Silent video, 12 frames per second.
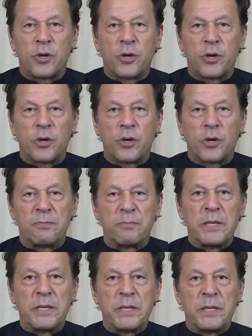crowd of
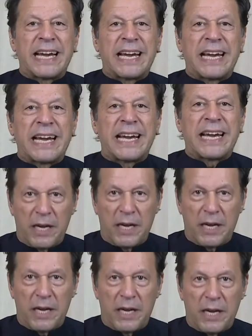people, killed
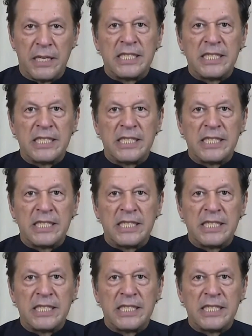12,